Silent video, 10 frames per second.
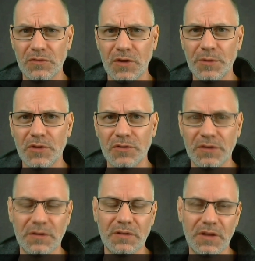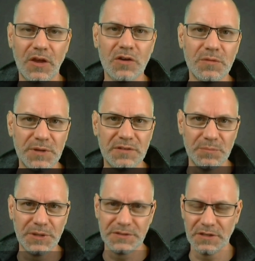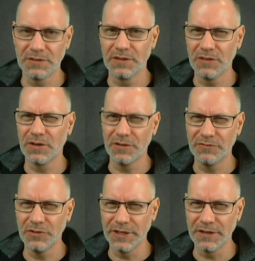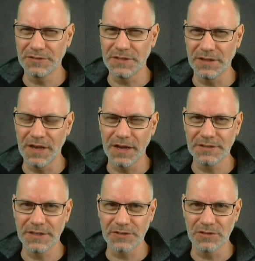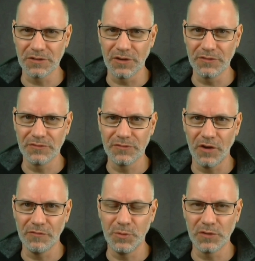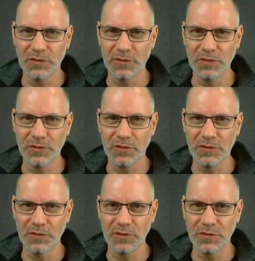Some of those are, they're going to be simplistic because they're not going to fully understand the architecture that I've I've put.